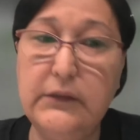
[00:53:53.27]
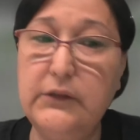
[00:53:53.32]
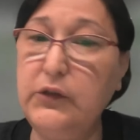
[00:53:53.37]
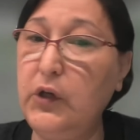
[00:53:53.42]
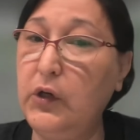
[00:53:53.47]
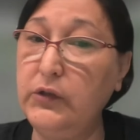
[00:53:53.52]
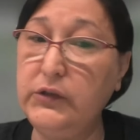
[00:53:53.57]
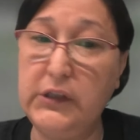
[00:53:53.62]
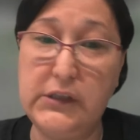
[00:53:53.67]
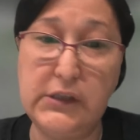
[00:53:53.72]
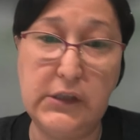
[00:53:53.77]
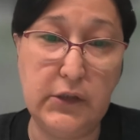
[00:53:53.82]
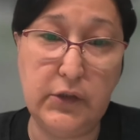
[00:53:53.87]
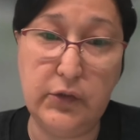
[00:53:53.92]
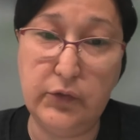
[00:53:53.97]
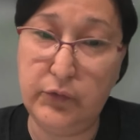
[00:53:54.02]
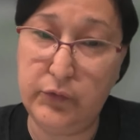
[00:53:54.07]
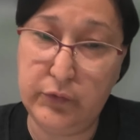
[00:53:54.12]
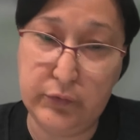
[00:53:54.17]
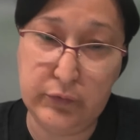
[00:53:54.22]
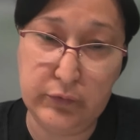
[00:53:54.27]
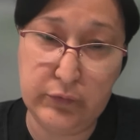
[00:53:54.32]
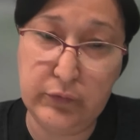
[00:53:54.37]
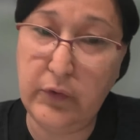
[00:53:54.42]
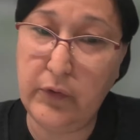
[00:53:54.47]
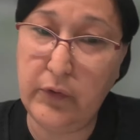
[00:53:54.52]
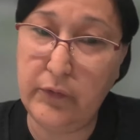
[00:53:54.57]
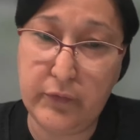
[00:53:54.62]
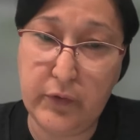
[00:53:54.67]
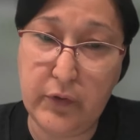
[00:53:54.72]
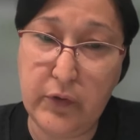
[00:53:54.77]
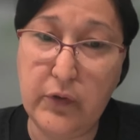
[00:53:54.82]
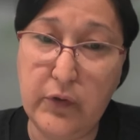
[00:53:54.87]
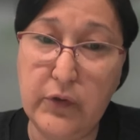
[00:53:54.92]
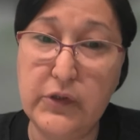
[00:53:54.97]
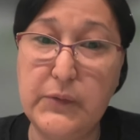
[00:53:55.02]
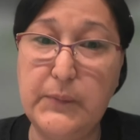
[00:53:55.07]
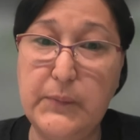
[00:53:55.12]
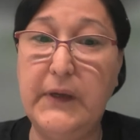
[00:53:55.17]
not easy to do, of course,